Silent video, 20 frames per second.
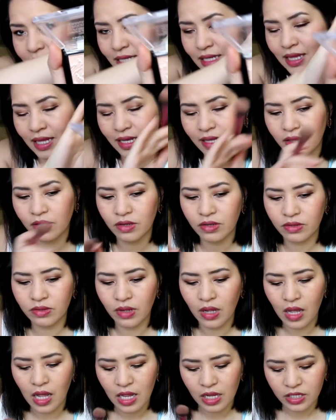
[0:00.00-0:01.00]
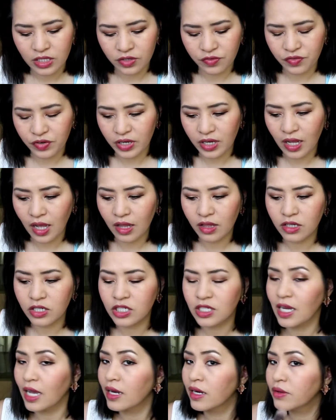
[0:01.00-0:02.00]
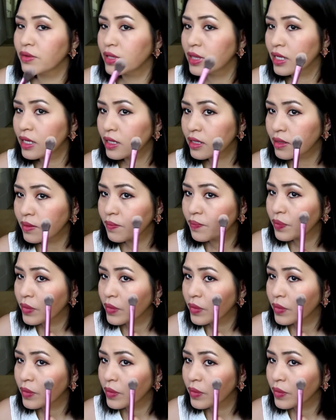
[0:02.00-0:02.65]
see like a little different color shadow in there.